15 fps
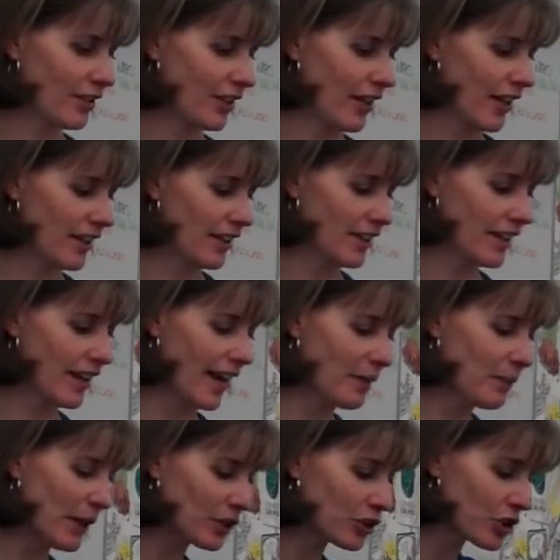Okay, and
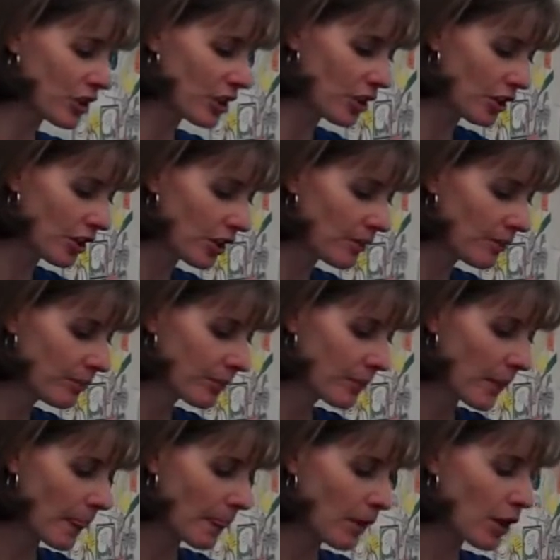I mentioned here
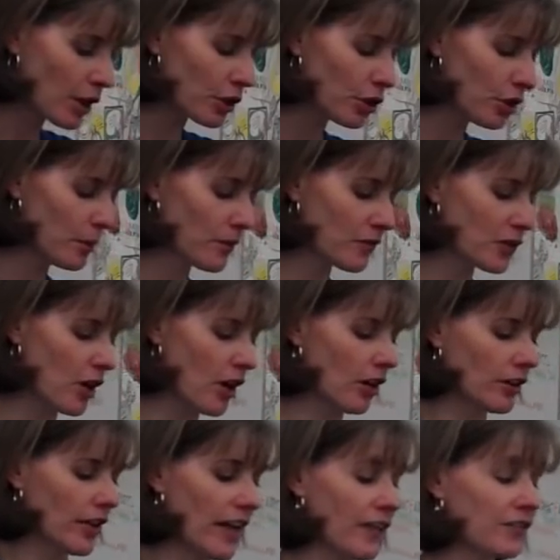a cube of
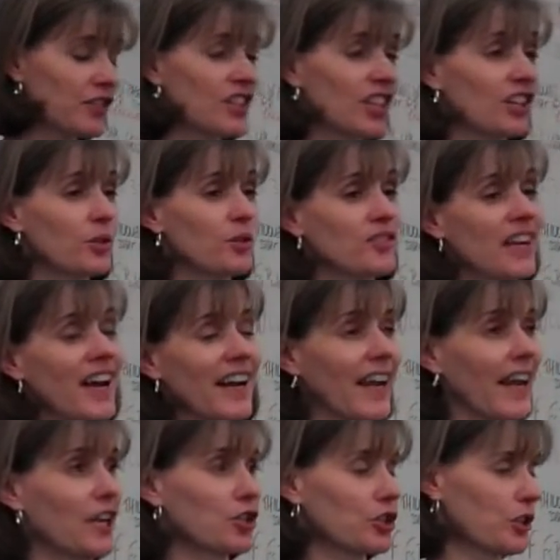salt. I have to tell you it's not
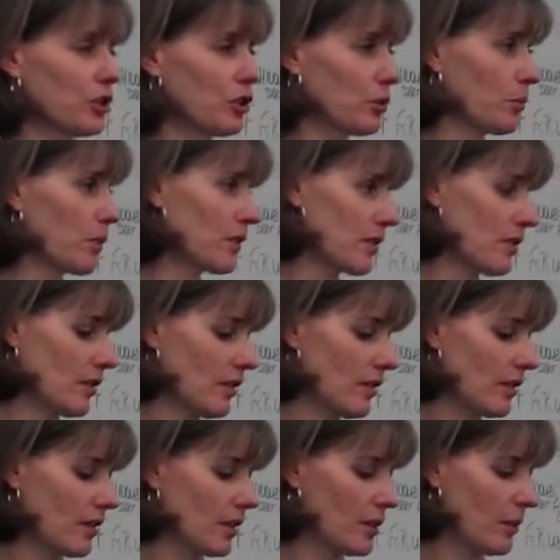actually a cube because
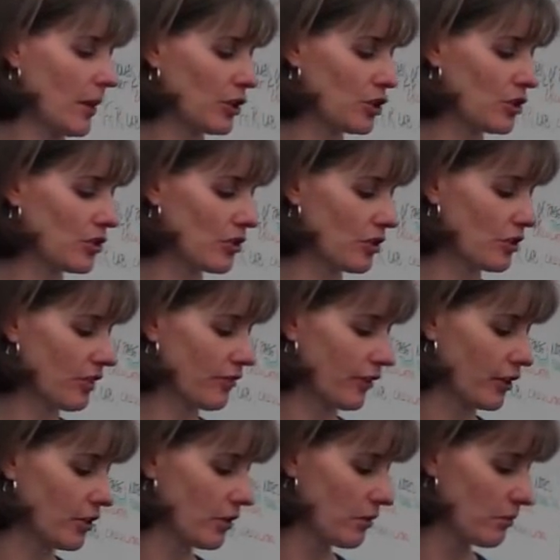the dimensions are
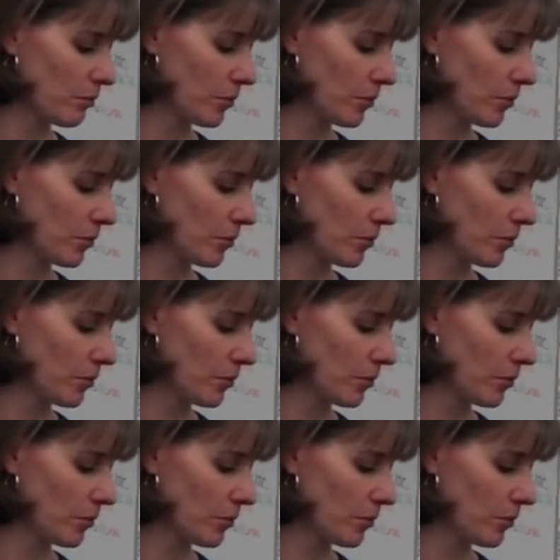different.